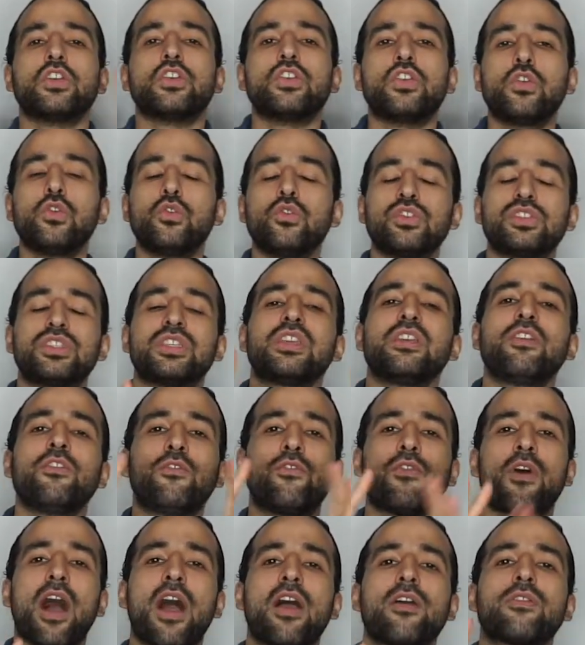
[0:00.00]
using
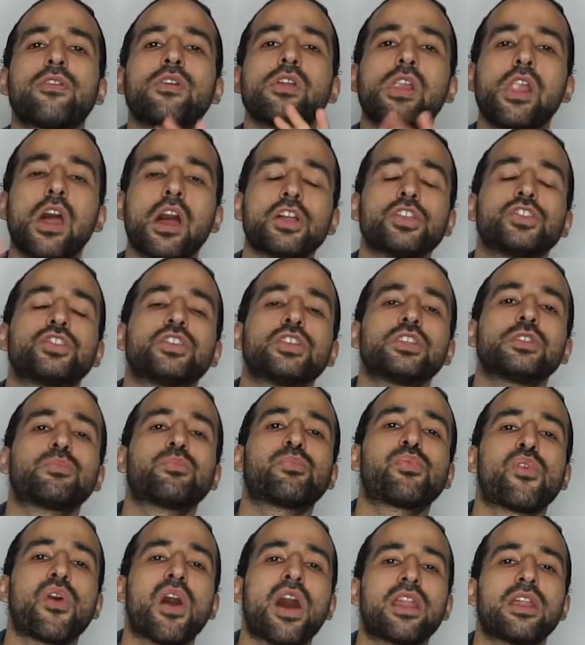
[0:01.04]
Viral Launch's
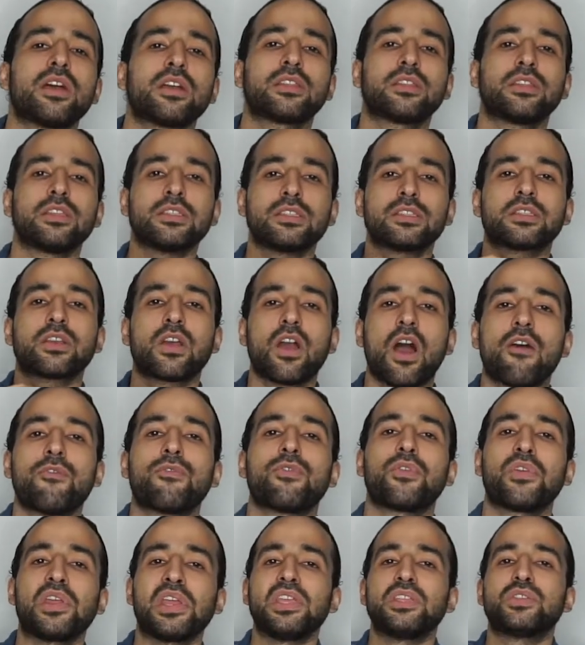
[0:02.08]
Product
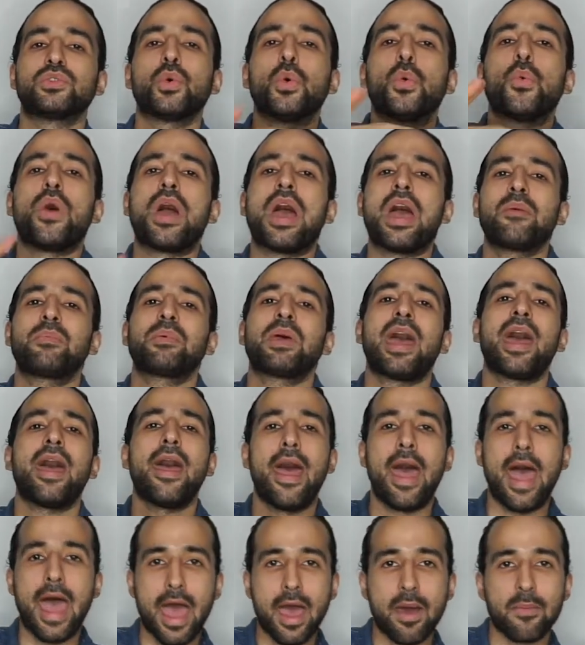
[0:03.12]
Discoveries web
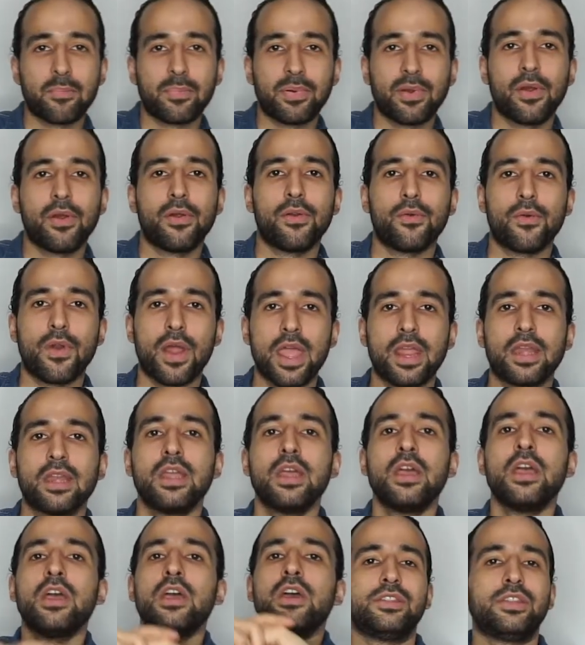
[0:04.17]
app, right?
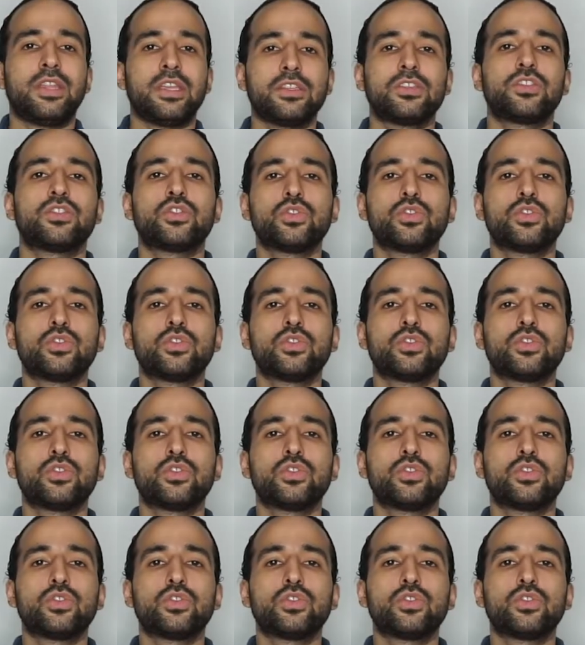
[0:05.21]
This